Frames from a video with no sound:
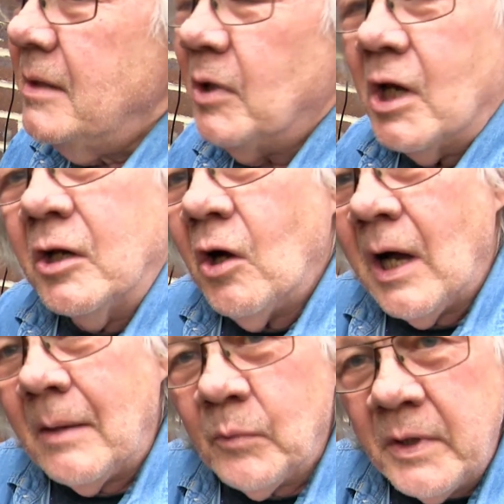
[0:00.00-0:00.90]
But I got
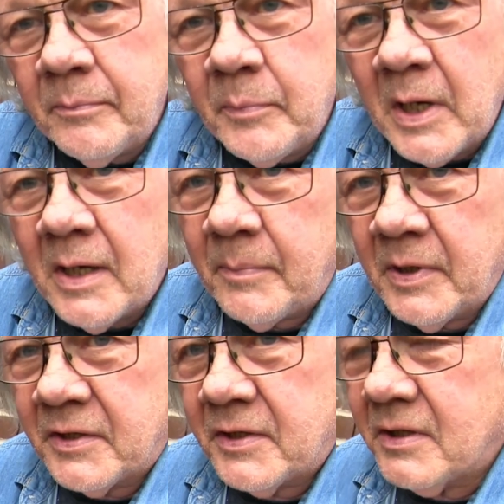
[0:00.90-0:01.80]
up with a
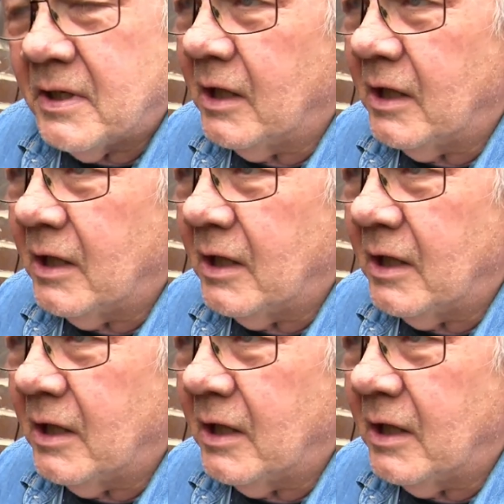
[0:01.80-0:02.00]
purpose.